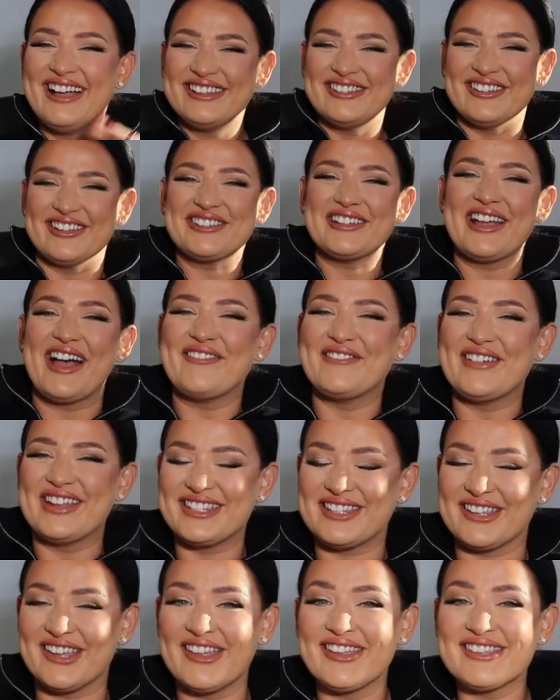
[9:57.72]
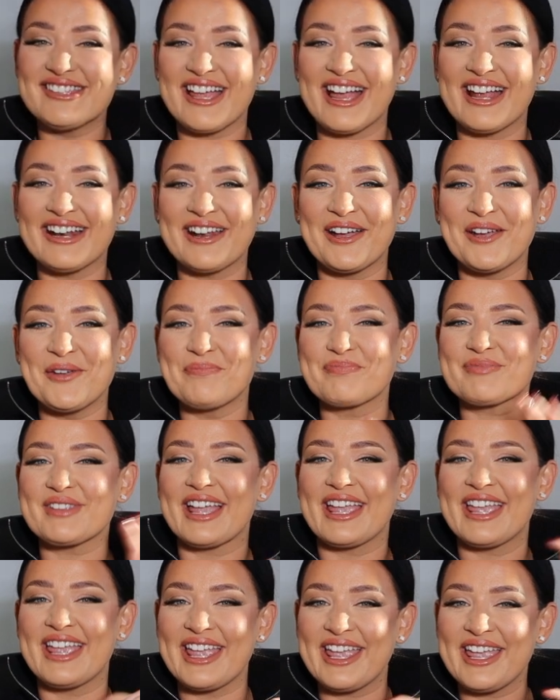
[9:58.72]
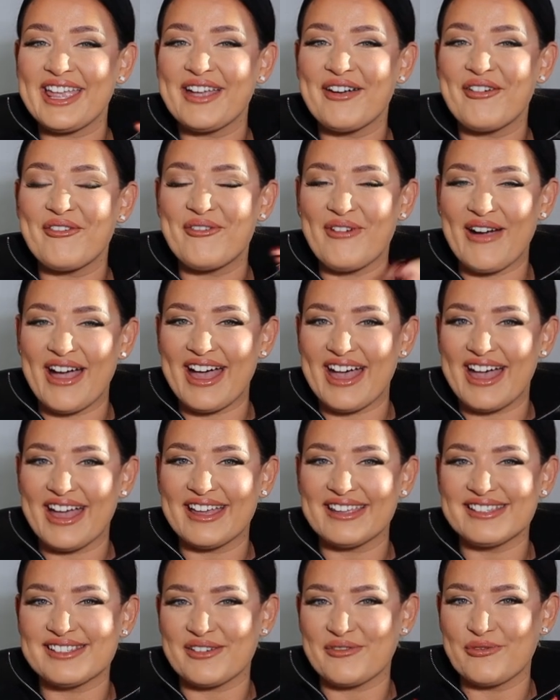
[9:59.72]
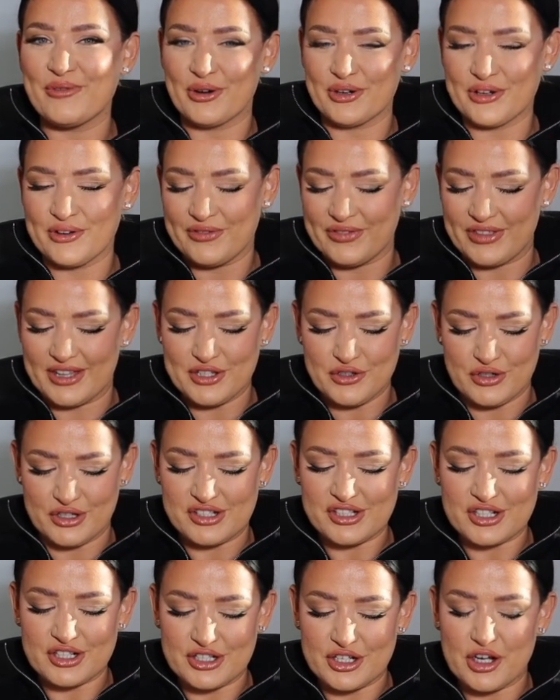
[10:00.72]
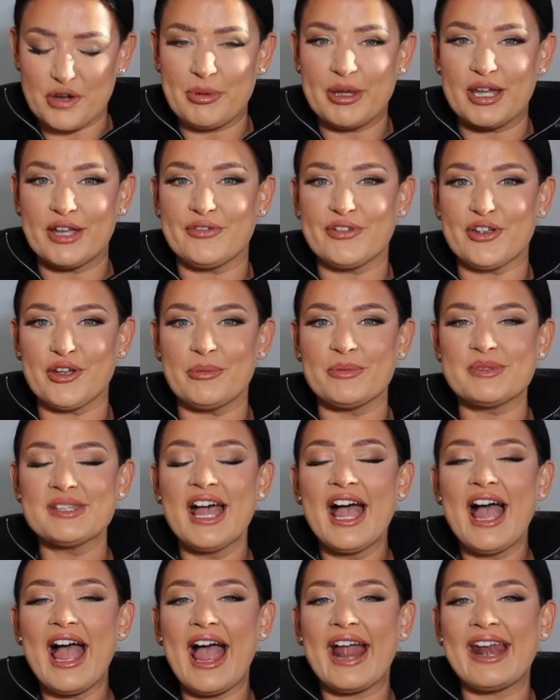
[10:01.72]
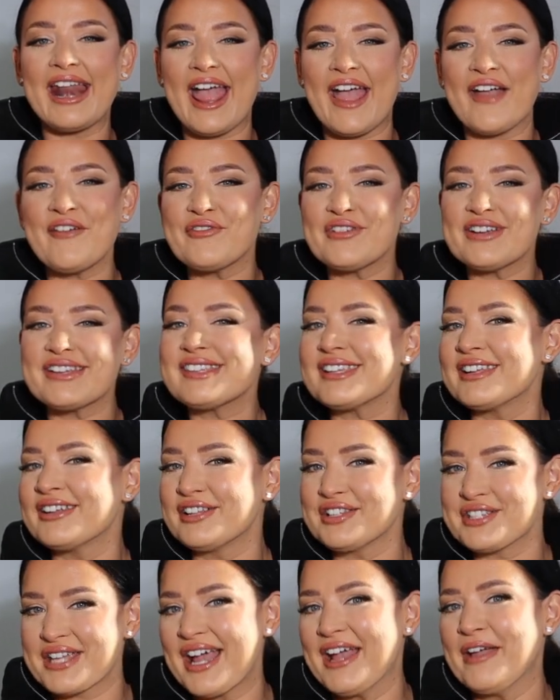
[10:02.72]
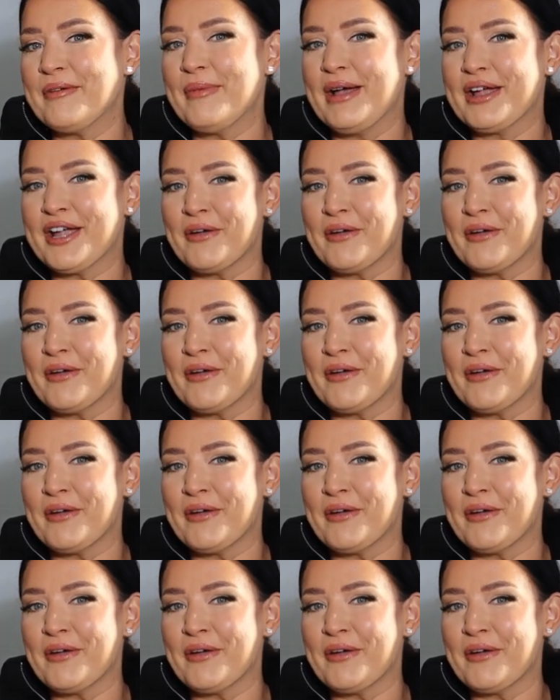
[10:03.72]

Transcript: Dr. Ahmed does. And he wears one of these Christian Dior perfumes. And every single time I